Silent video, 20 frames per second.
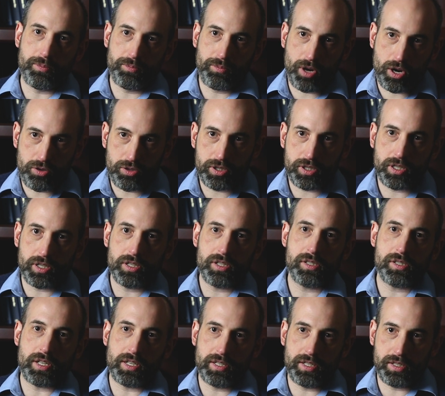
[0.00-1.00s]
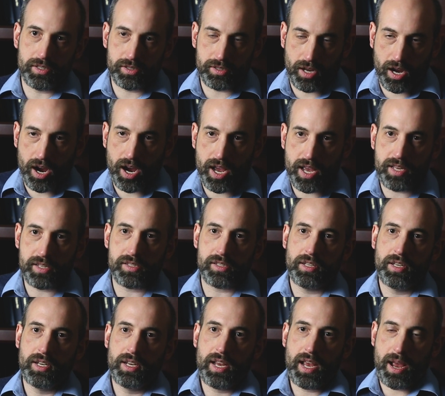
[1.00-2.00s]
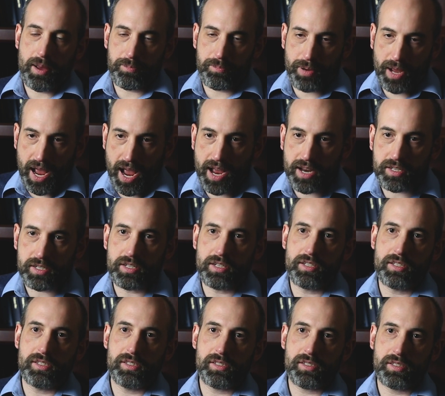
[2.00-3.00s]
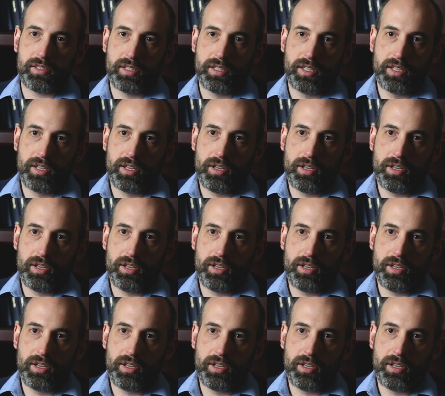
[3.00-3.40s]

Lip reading: emotions and desires and passions